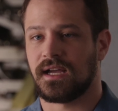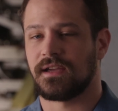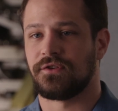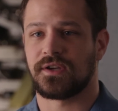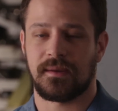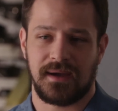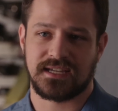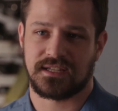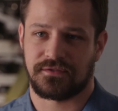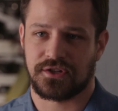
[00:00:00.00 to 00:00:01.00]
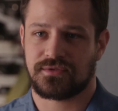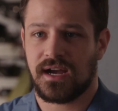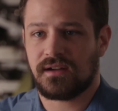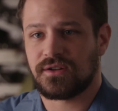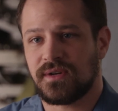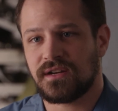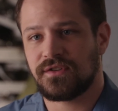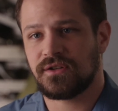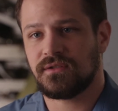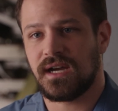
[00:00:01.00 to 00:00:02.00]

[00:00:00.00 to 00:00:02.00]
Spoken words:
If you get past the first round, you interview,